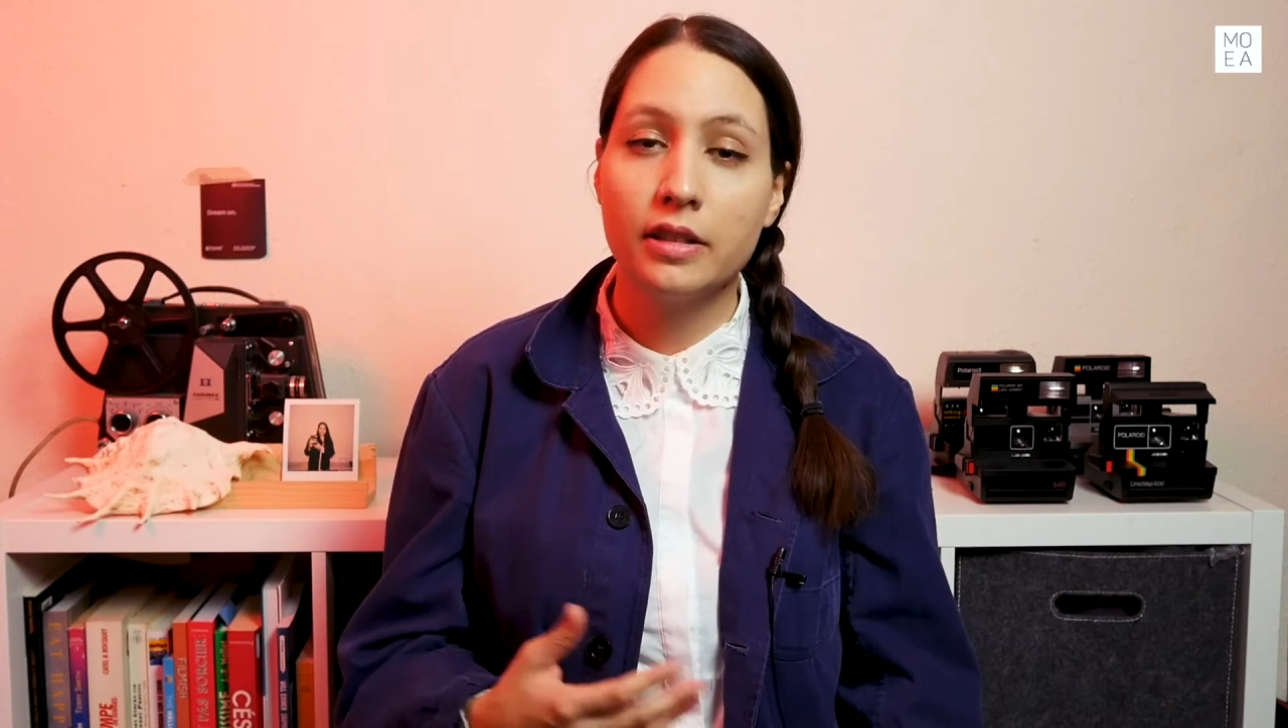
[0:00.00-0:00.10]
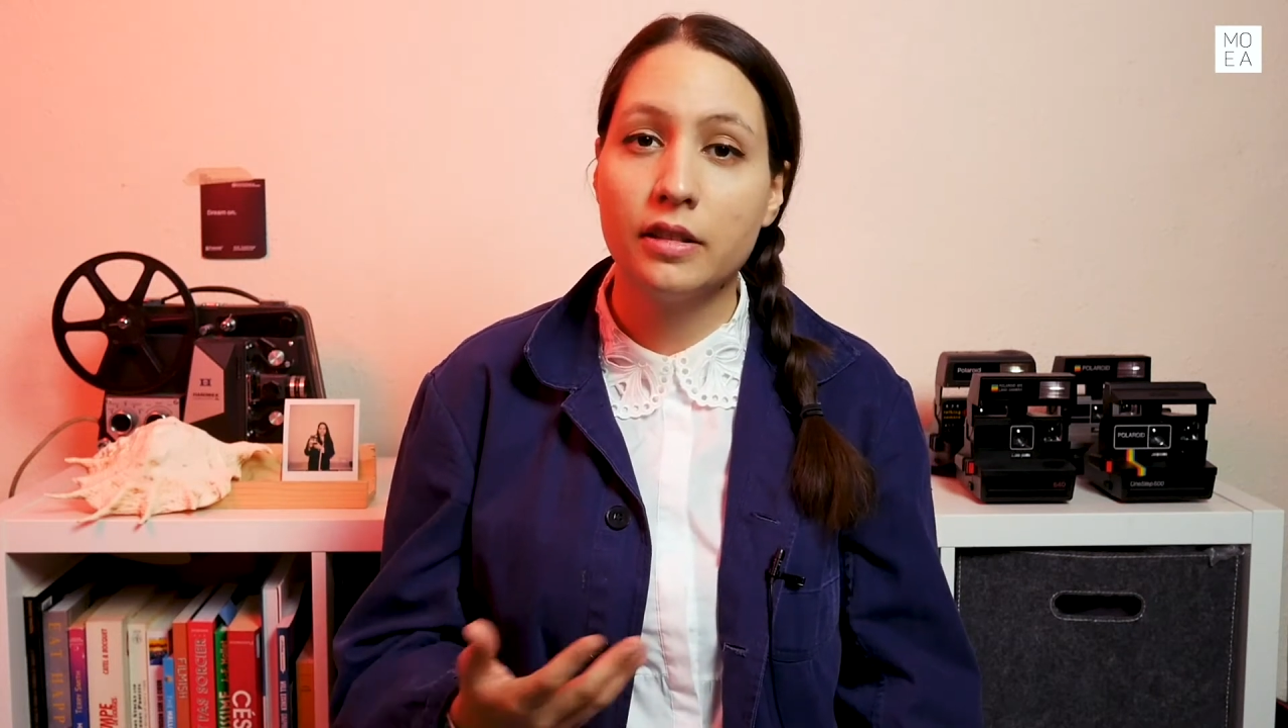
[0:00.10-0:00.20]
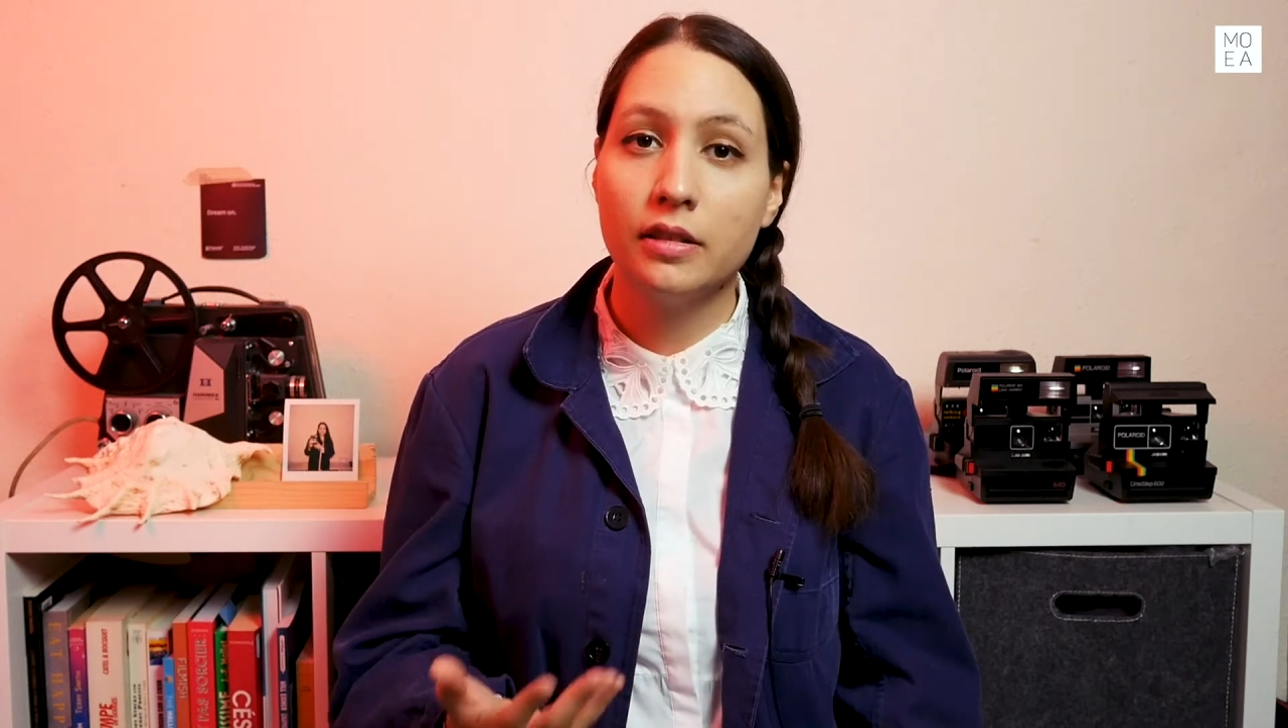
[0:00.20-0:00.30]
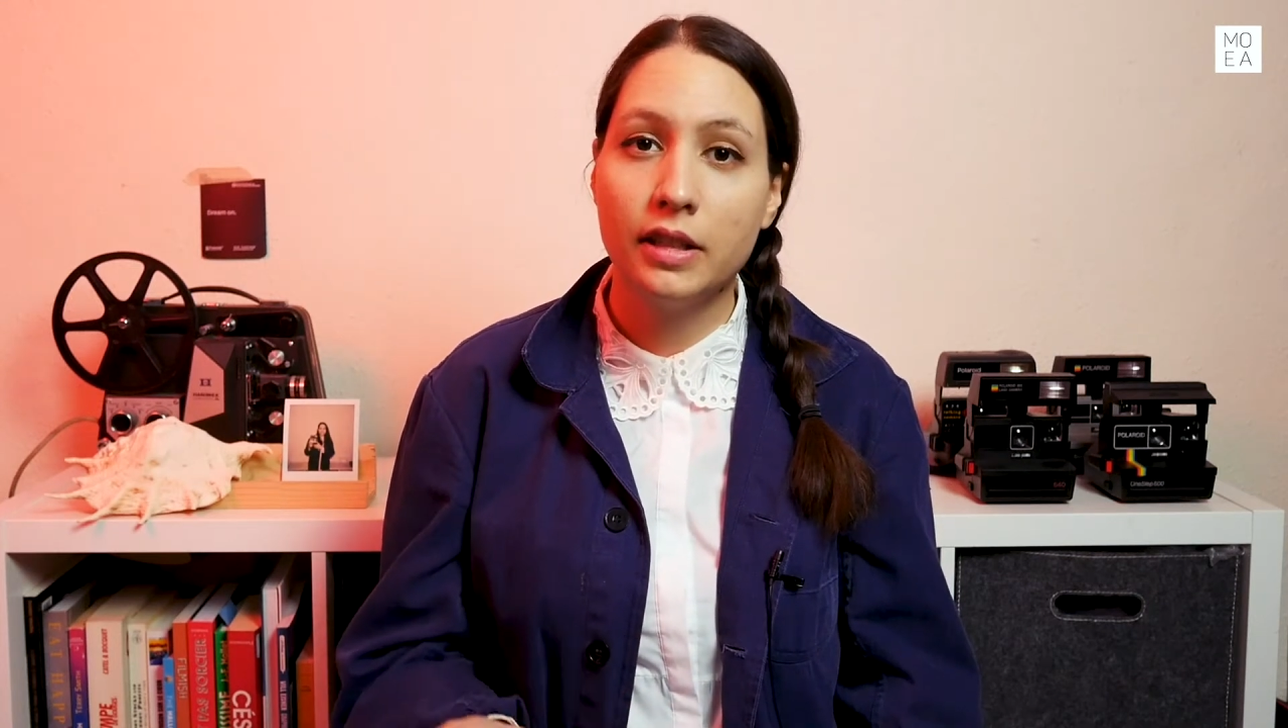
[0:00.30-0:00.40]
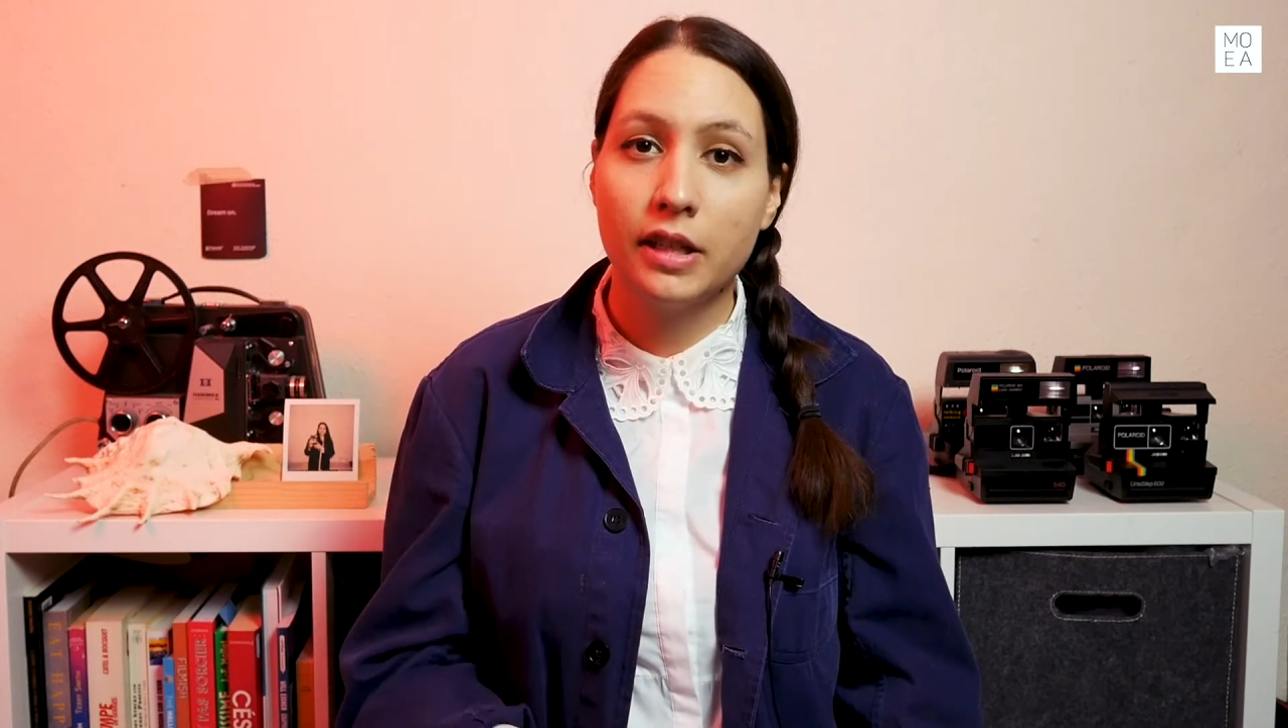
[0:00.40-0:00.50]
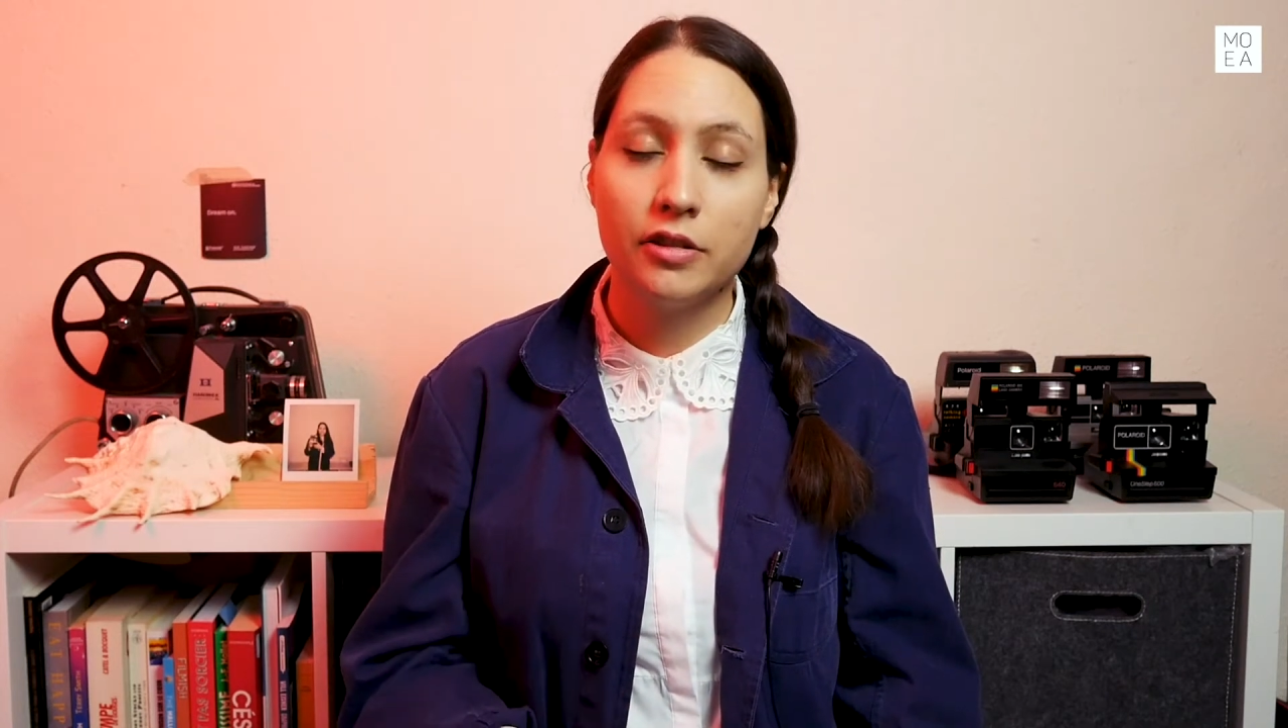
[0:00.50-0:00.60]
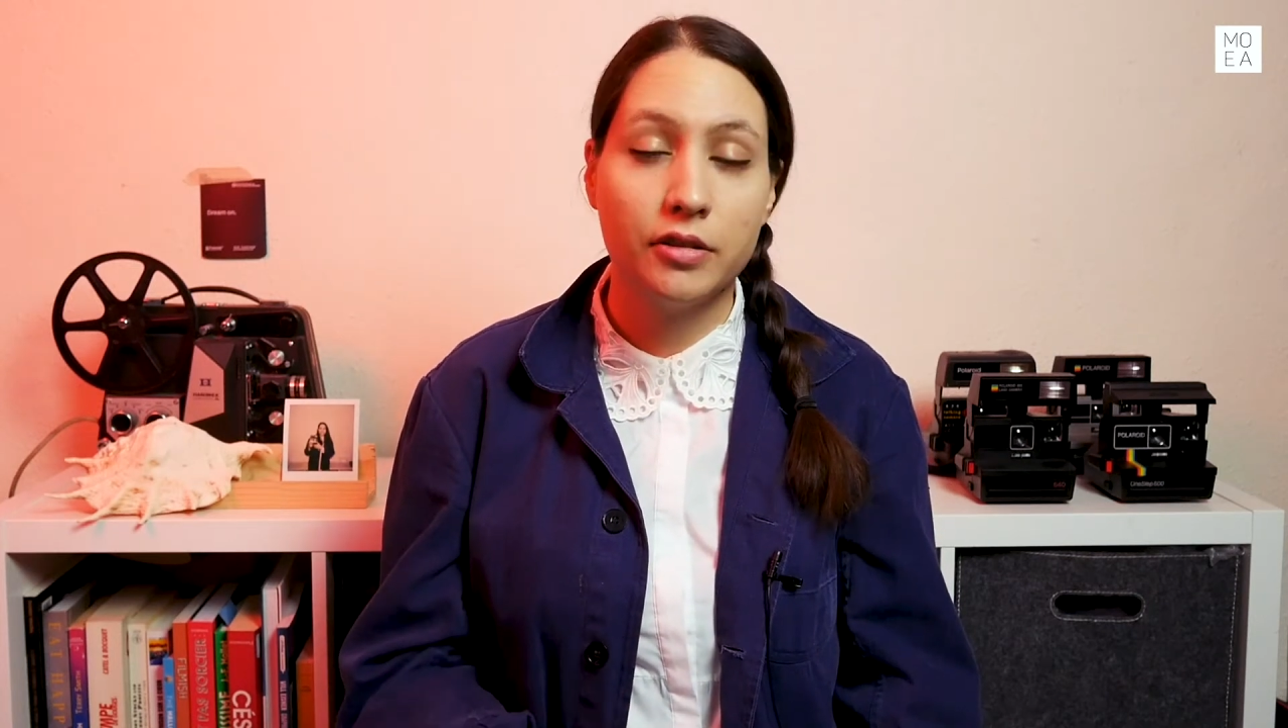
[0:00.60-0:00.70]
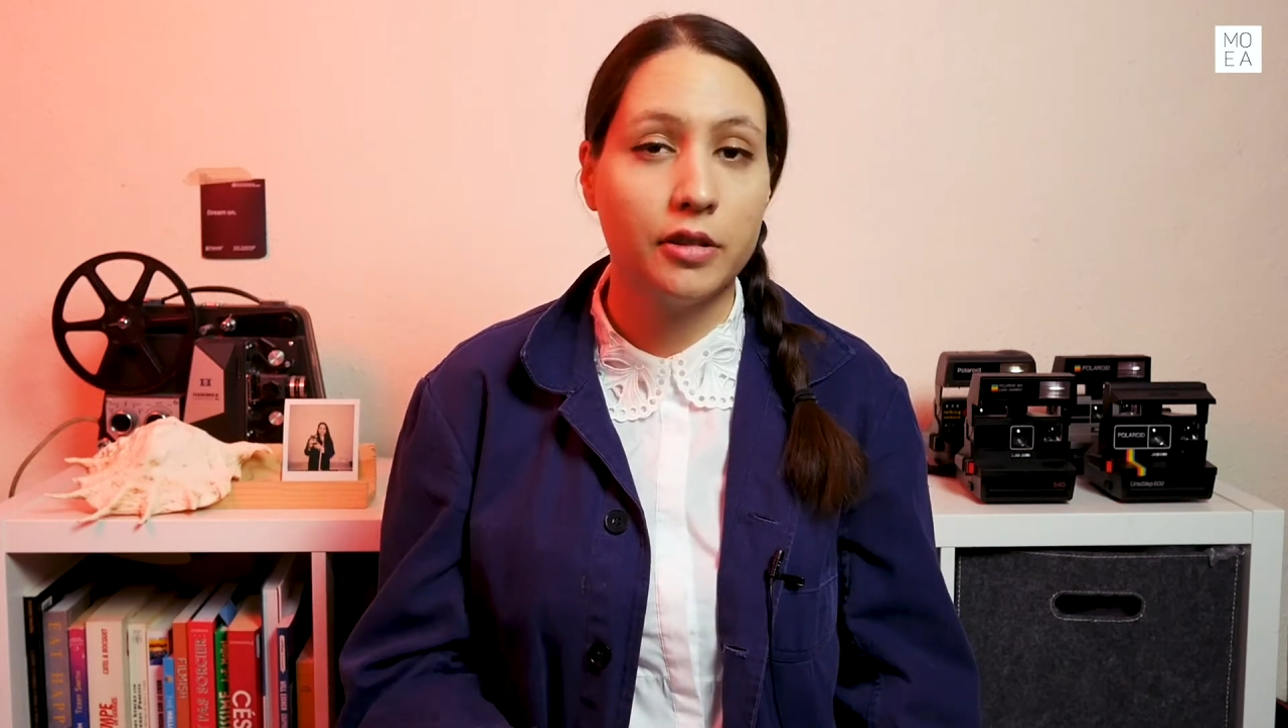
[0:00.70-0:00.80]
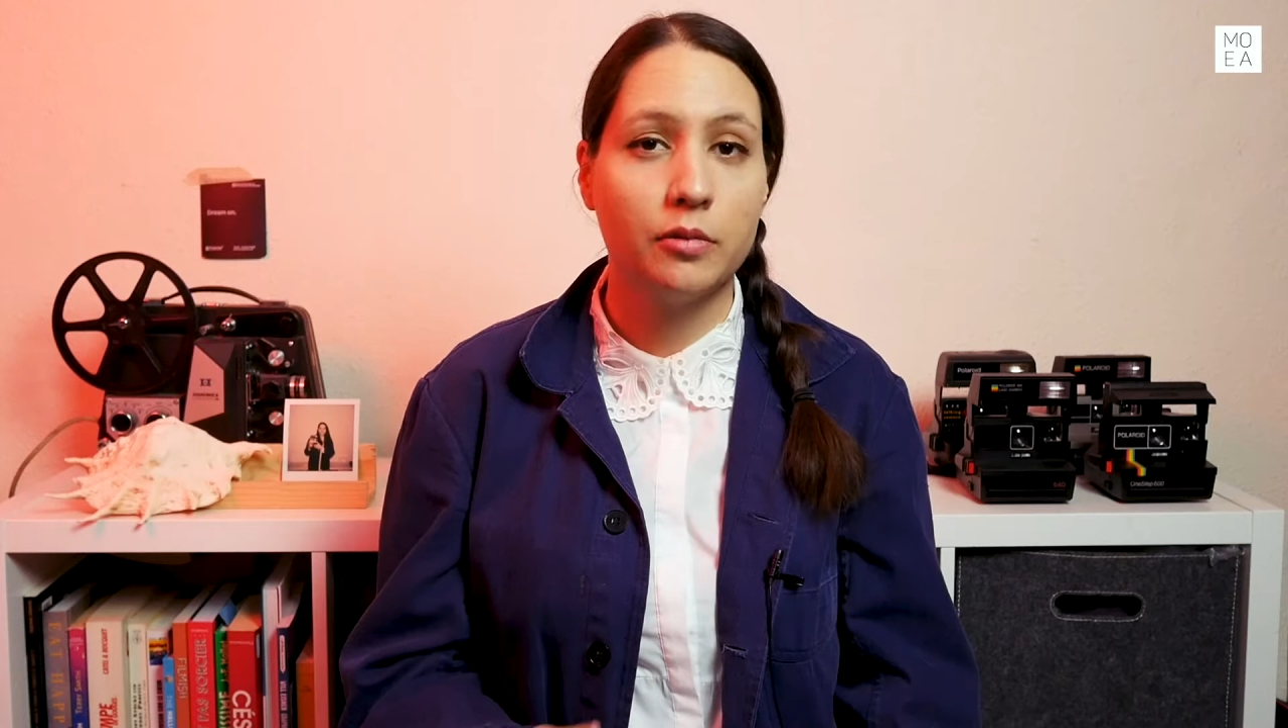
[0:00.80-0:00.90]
sunlight during